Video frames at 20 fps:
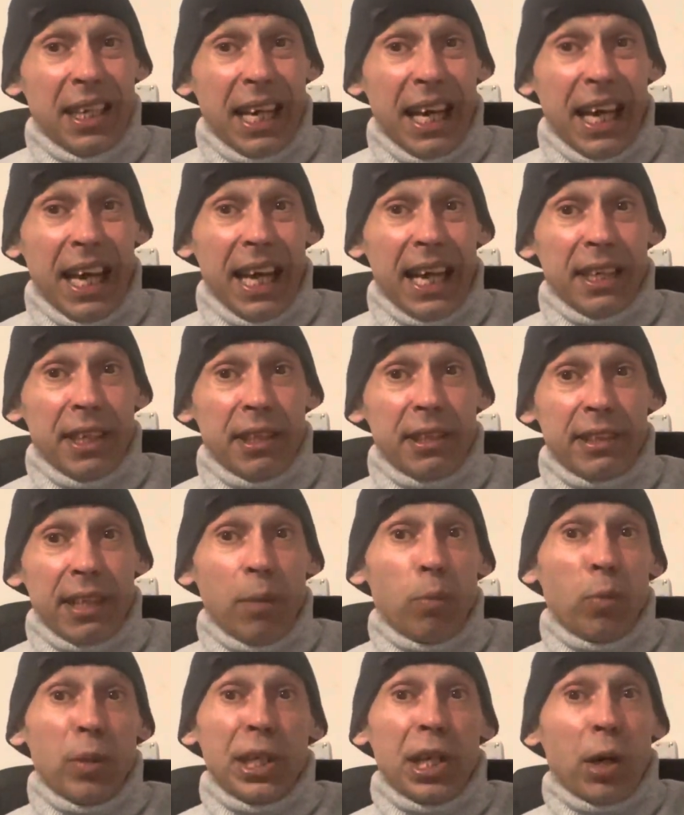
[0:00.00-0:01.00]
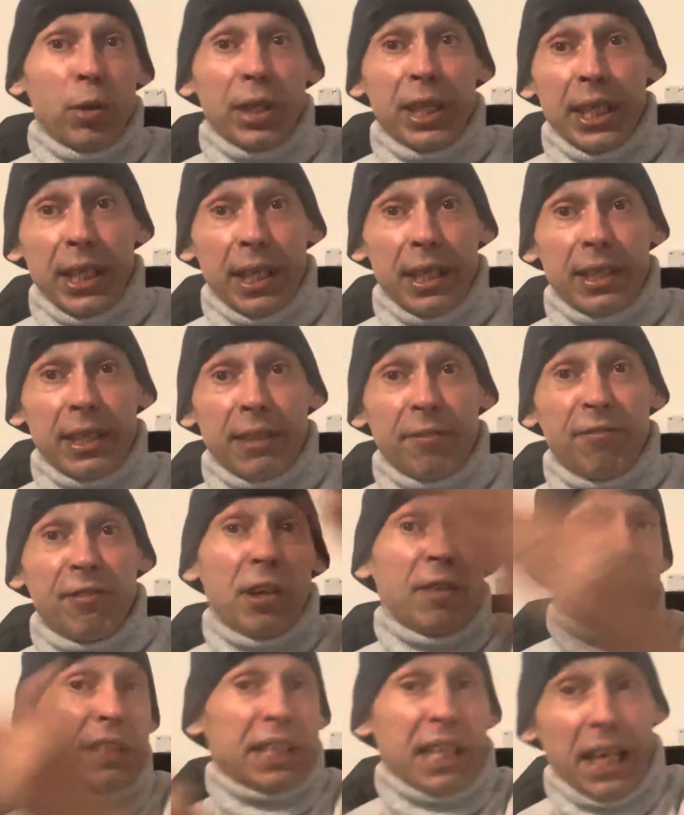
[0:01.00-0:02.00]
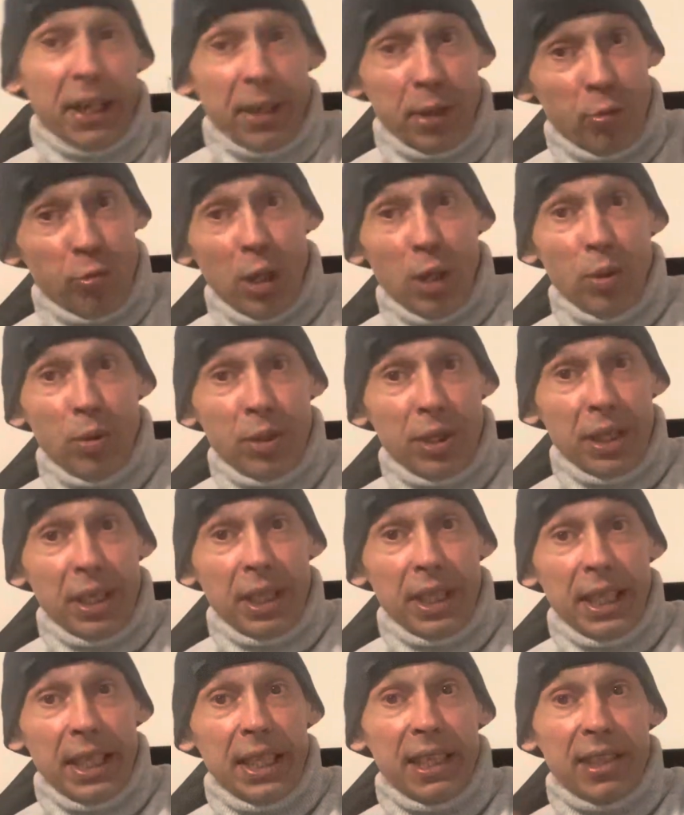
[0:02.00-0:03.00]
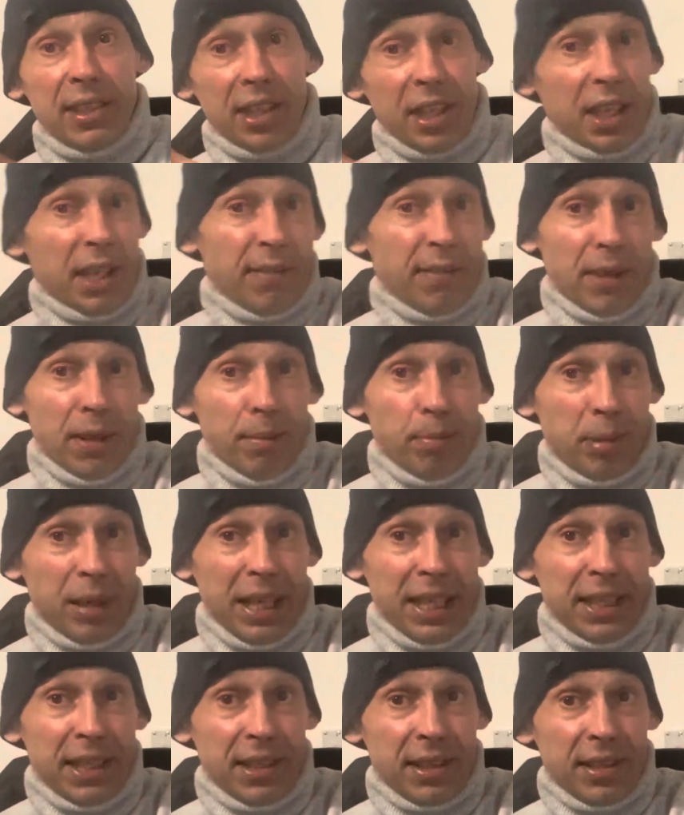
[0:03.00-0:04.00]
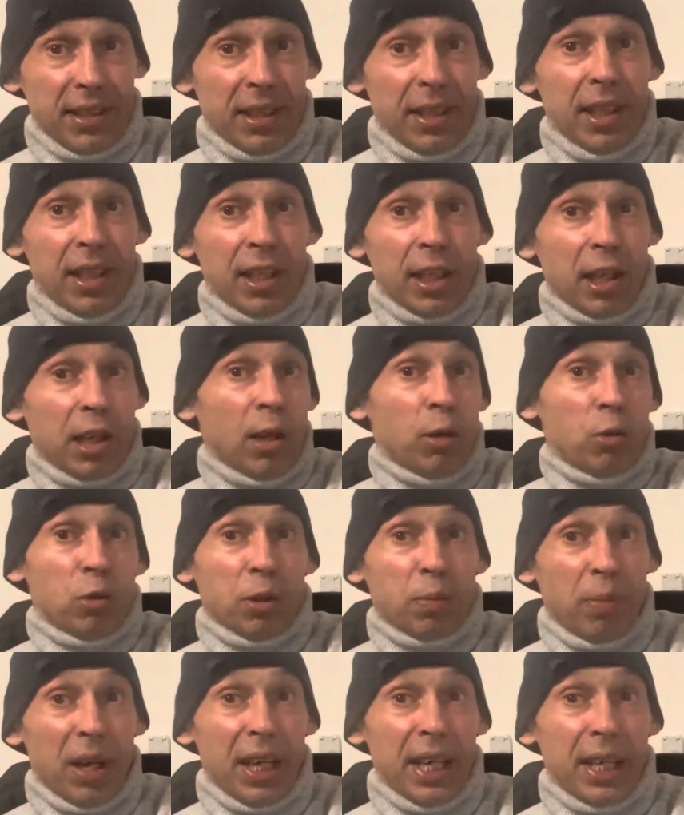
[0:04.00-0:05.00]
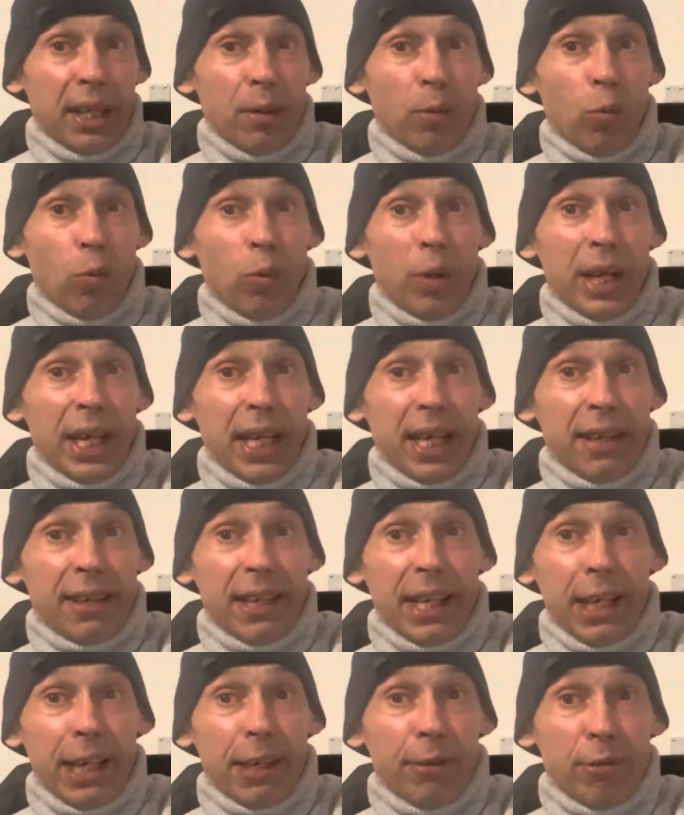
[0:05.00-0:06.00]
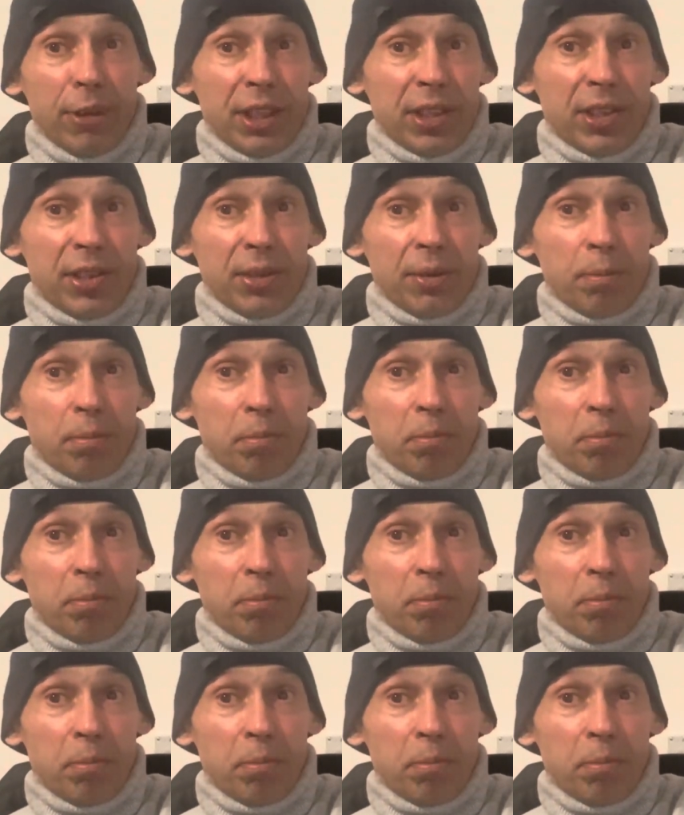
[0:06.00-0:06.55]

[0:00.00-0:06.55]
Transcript: And then we know that further down the road is another place close by where there is